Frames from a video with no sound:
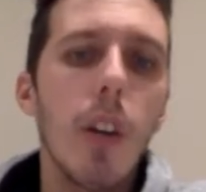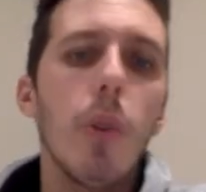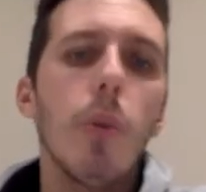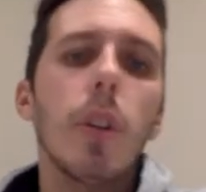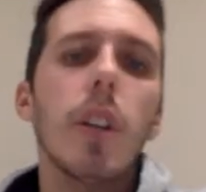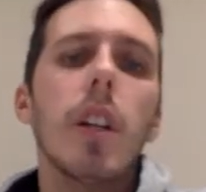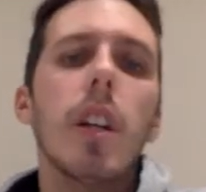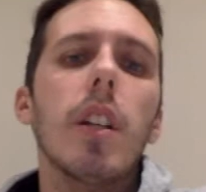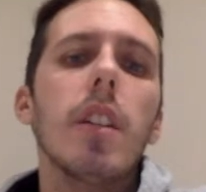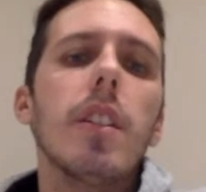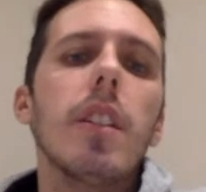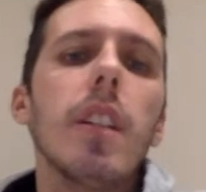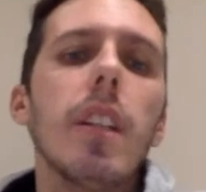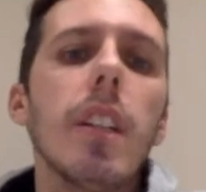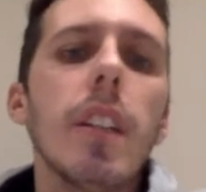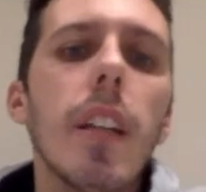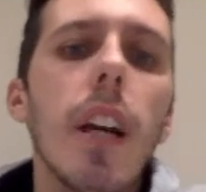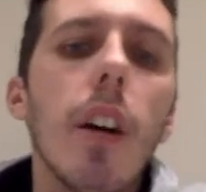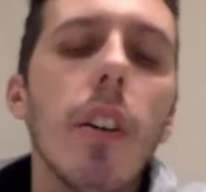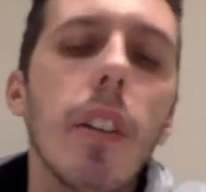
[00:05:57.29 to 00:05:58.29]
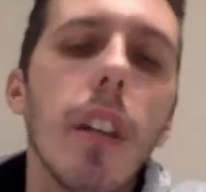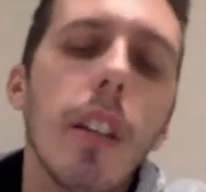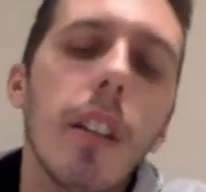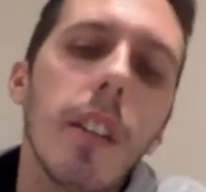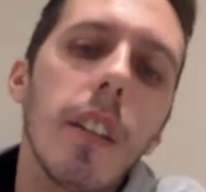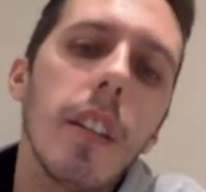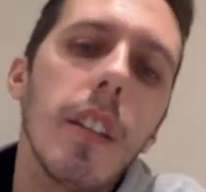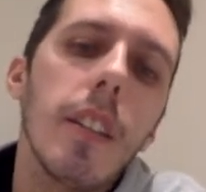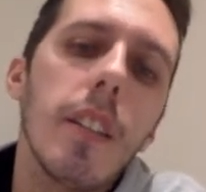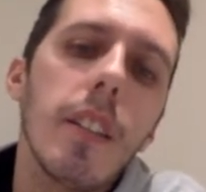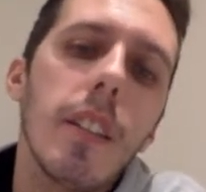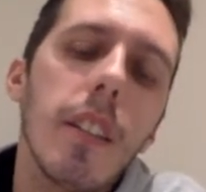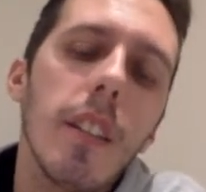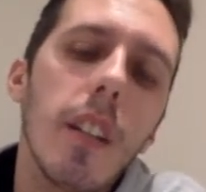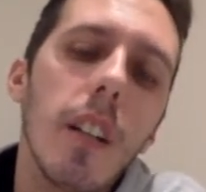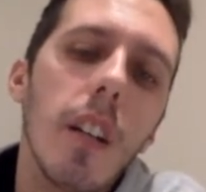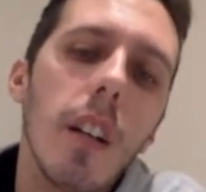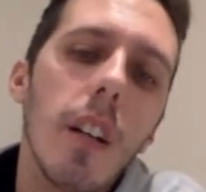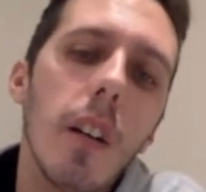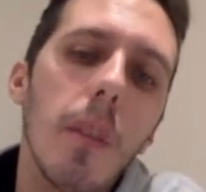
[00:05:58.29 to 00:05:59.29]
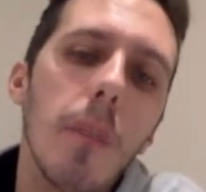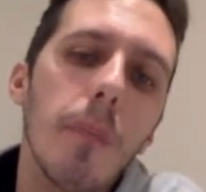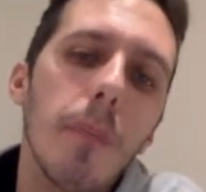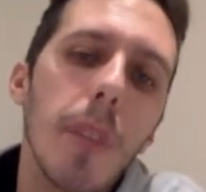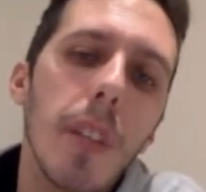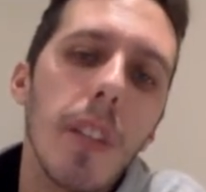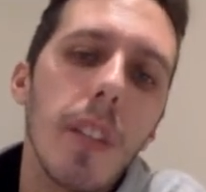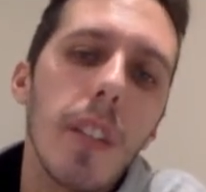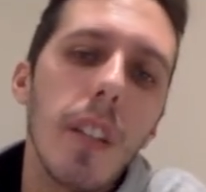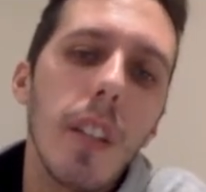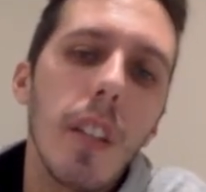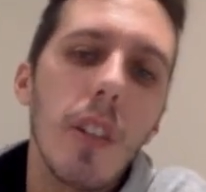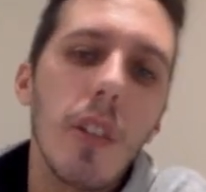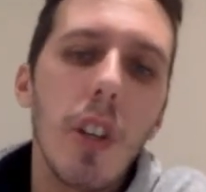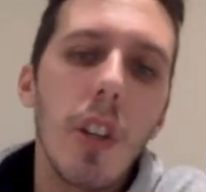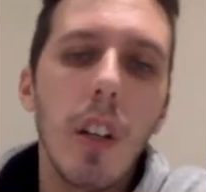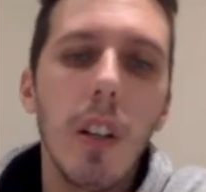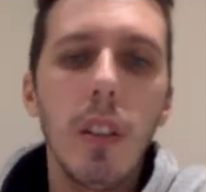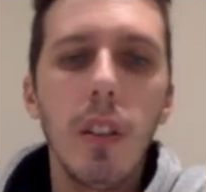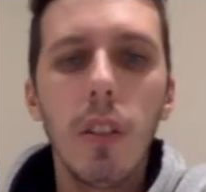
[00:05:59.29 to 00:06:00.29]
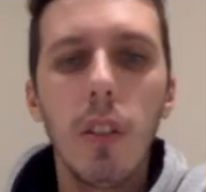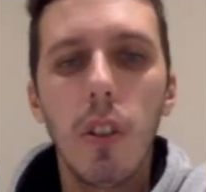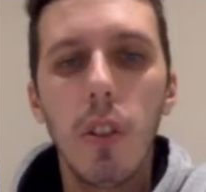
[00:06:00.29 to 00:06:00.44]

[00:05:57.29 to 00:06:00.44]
we can see it now that it's in an ascending channel